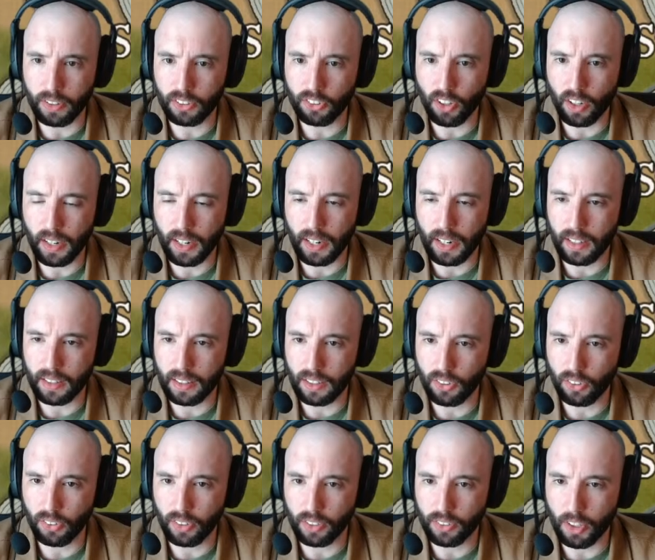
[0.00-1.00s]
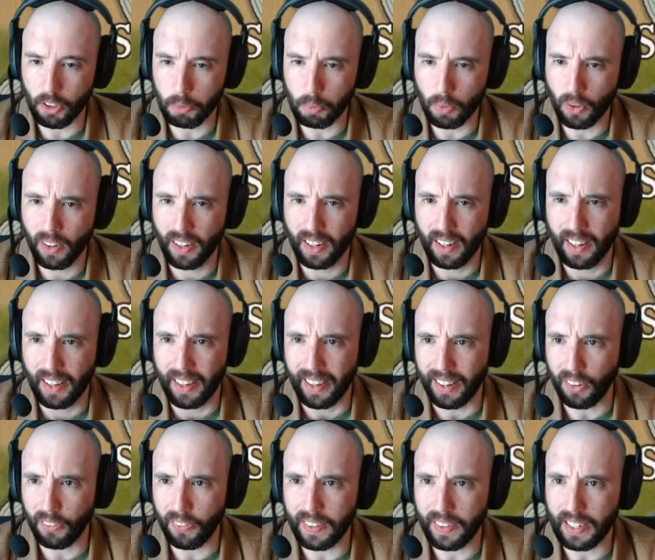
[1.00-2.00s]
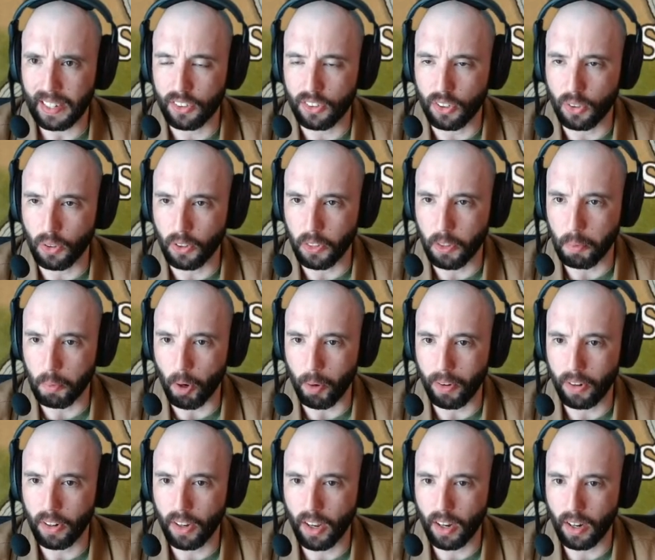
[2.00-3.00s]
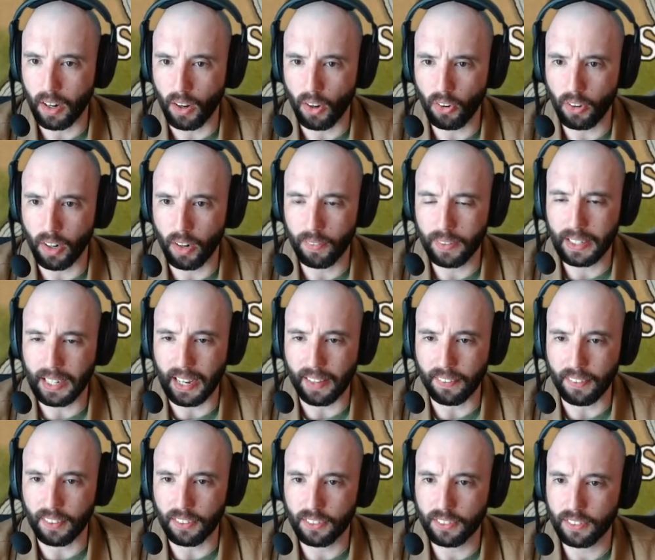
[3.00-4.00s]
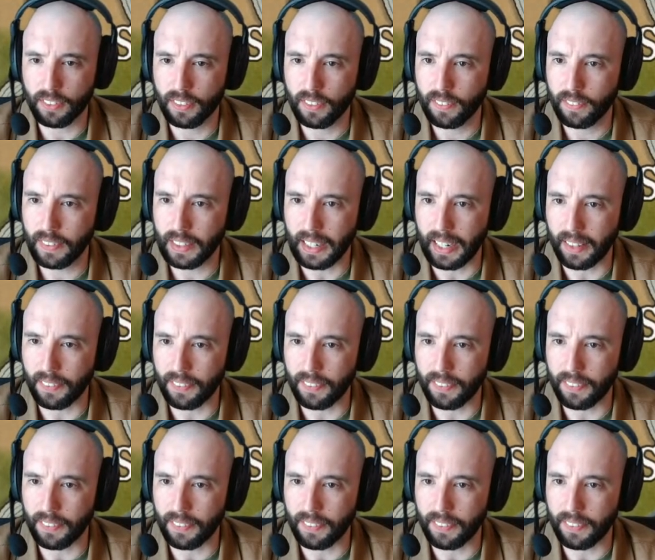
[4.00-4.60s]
on hand, easily accessible? I don't think I do at the moment. No, hold on. We got this. We got